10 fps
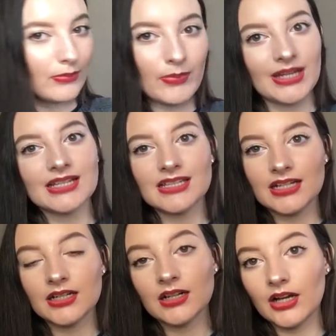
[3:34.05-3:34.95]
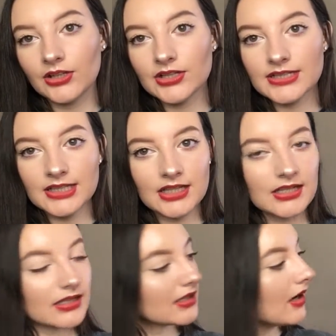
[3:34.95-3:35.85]
basic colors in
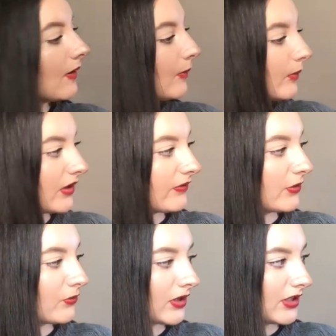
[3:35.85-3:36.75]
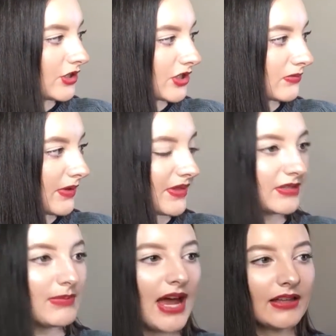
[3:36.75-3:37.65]
this. But if you really just want
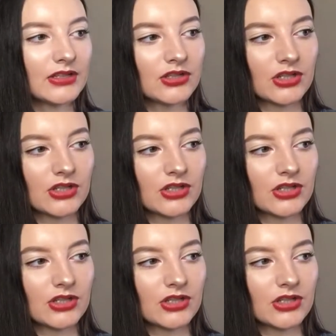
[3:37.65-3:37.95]
this palette